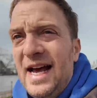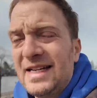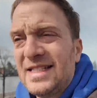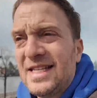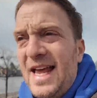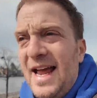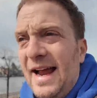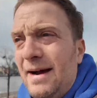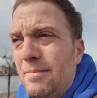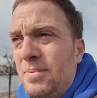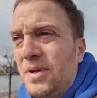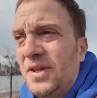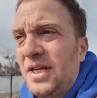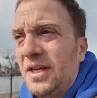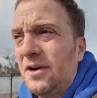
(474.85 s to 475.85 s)
the
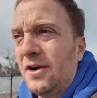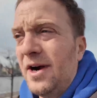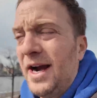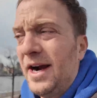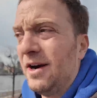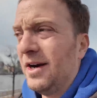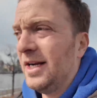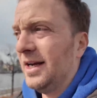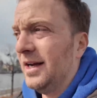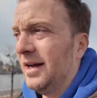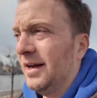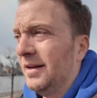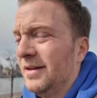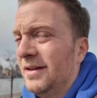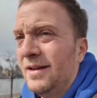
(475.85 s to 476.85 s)
amphitheater
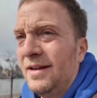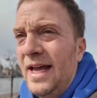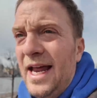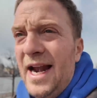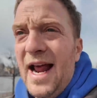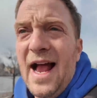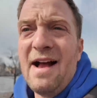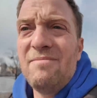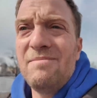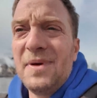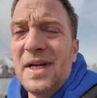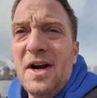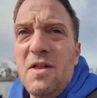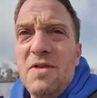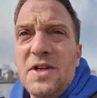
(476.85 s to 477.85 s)
area, and I haven't
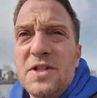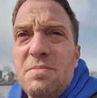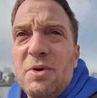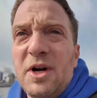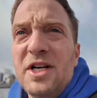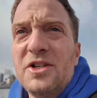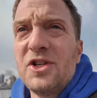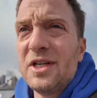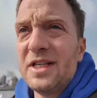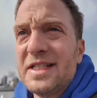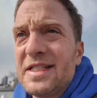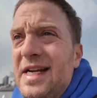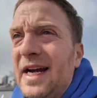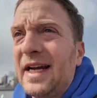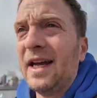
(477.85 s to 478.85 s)
been on this bridge in
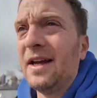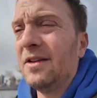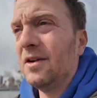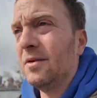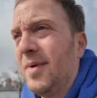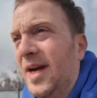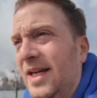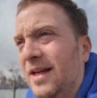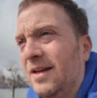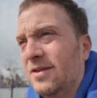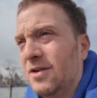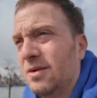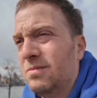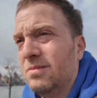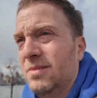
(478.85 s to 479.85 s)
a second. And
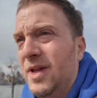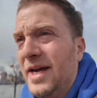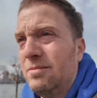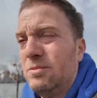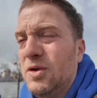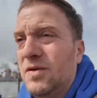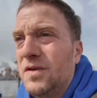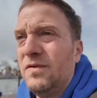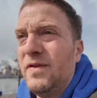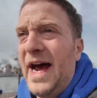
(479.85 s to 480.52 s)
they're like moving